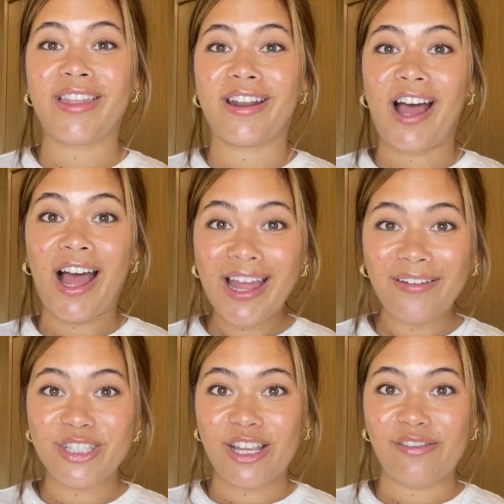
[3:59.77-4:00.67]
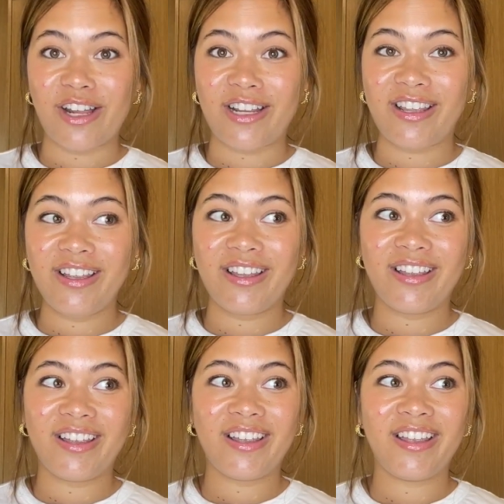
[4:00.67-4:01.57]
and then I have to get ready,
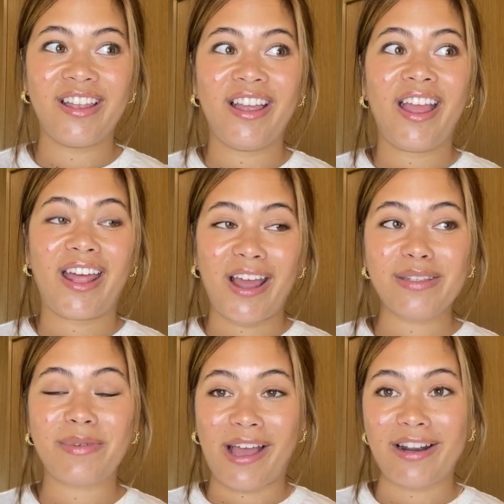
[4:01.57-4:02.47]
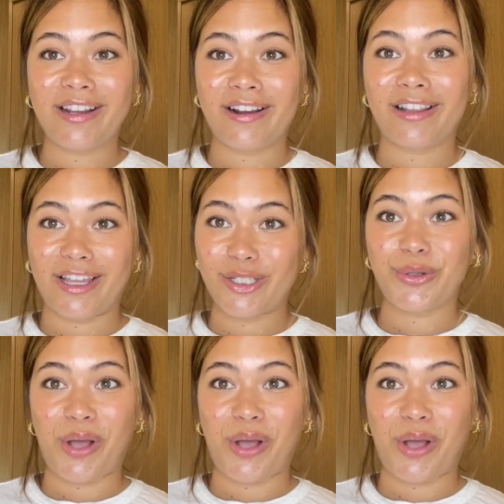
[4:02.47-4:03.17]
and I have to be out of here in like 2